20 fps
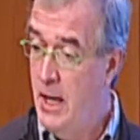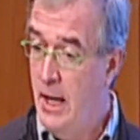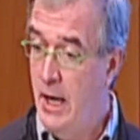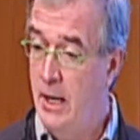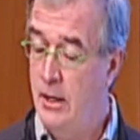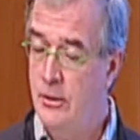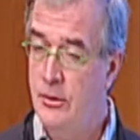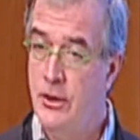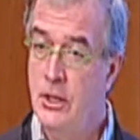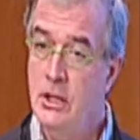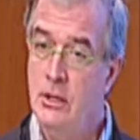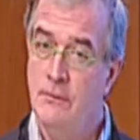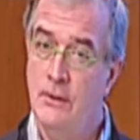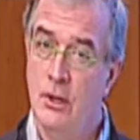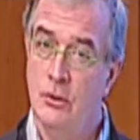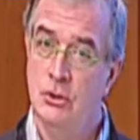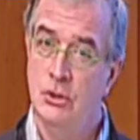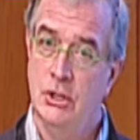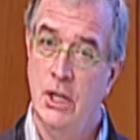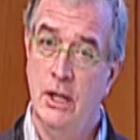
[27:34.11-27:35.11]
and think of
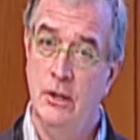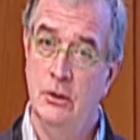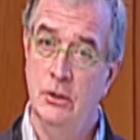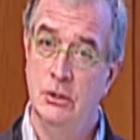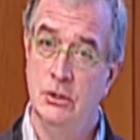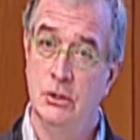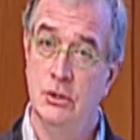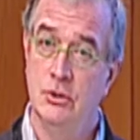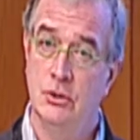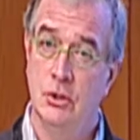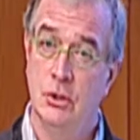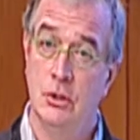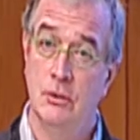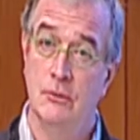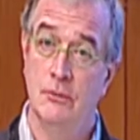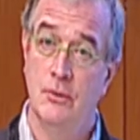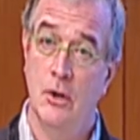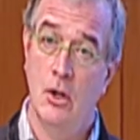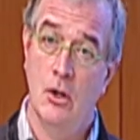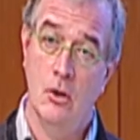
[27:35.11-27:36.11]
how challenges could
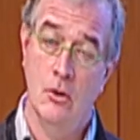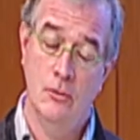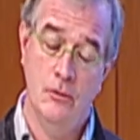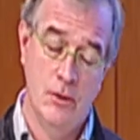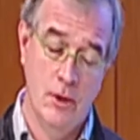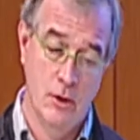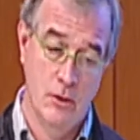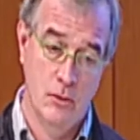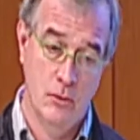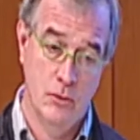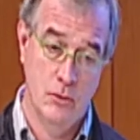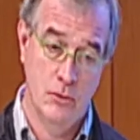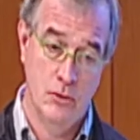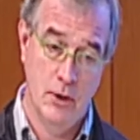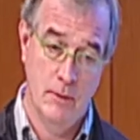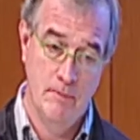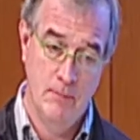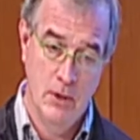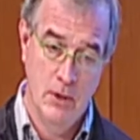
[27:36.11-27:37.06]
evolve those.